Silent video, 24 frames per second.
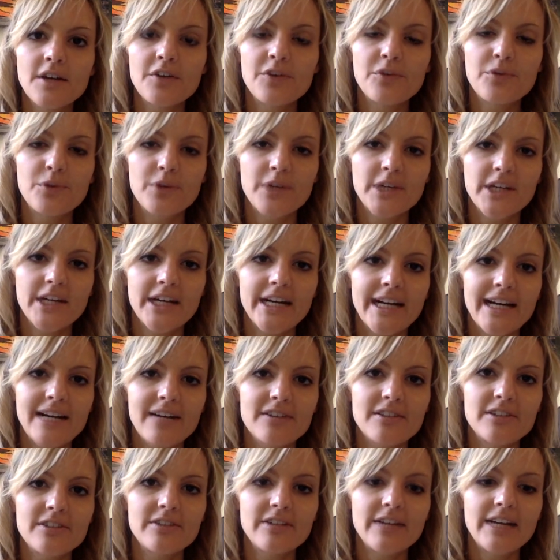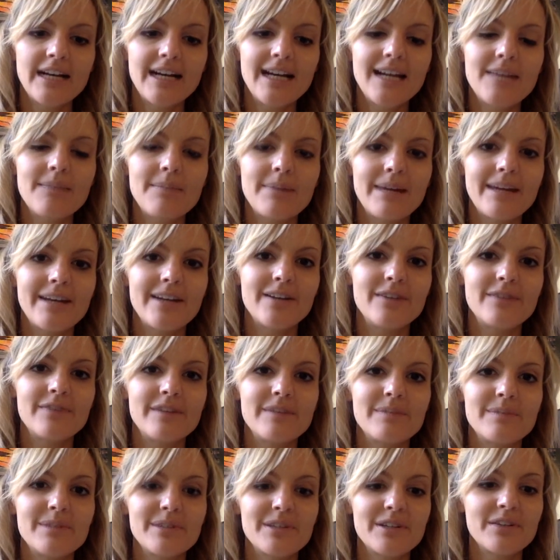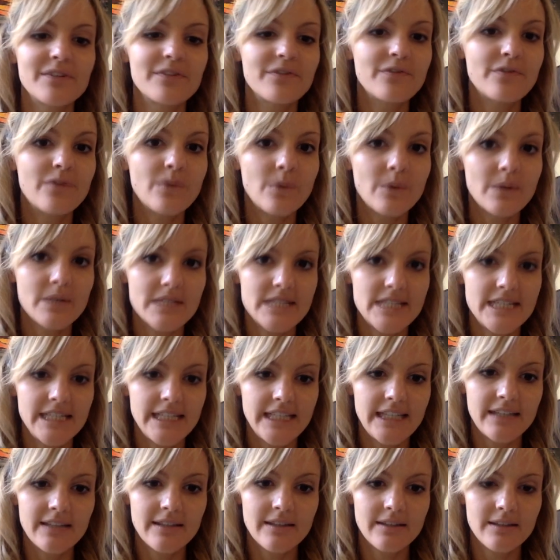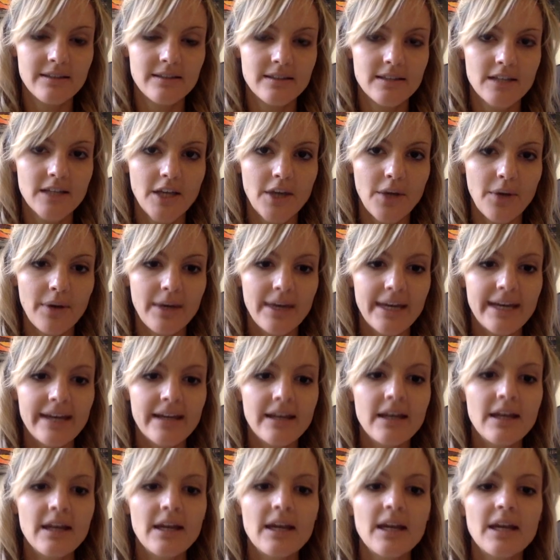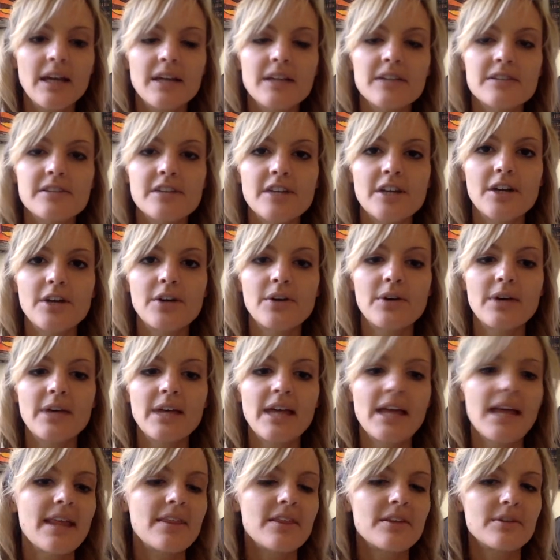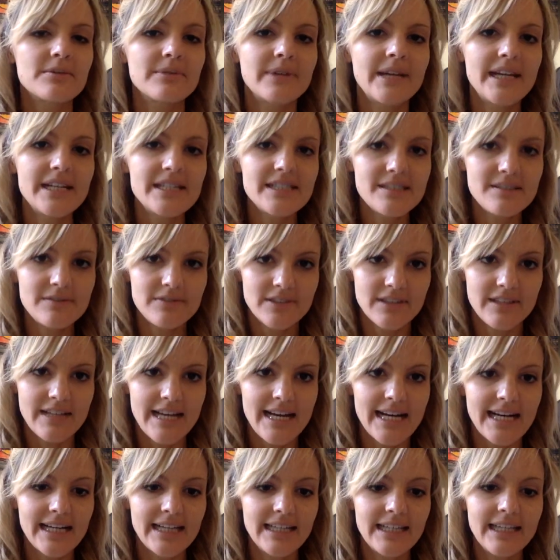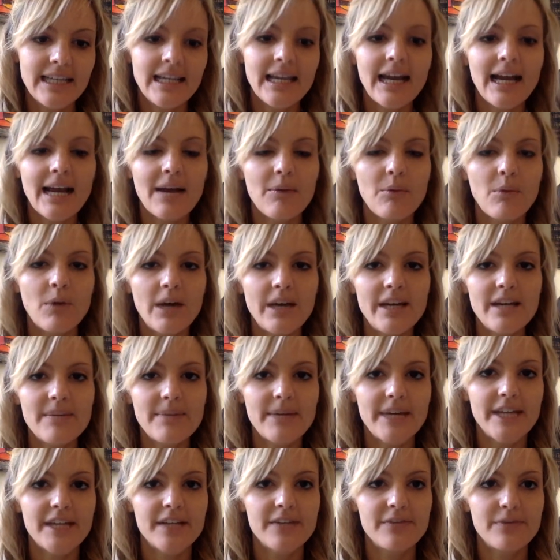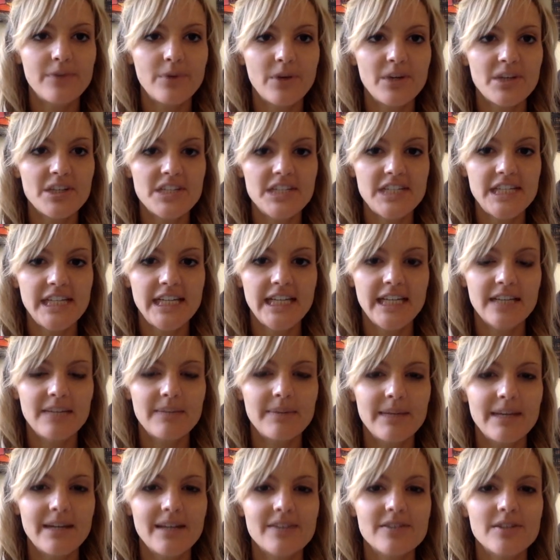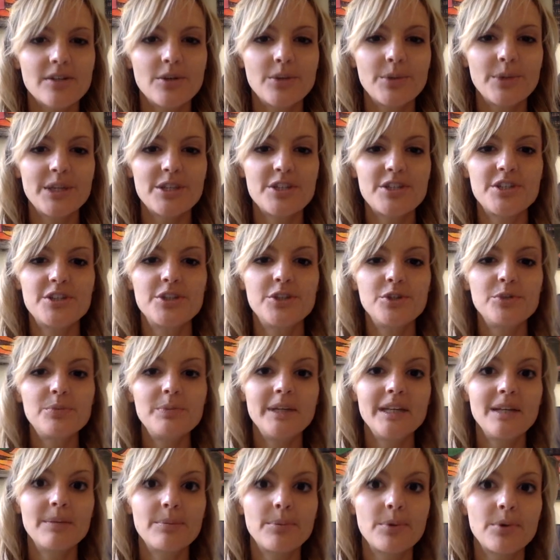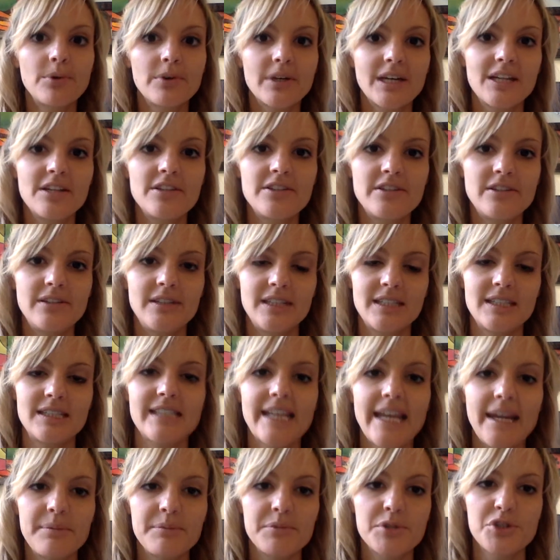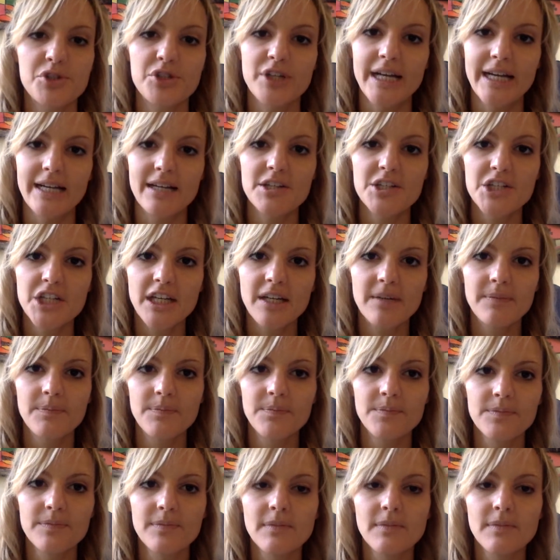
for your how-to guide by November 14th, okay? So the reason for that, I want it by the 14th because only 2 people can do the same strategy.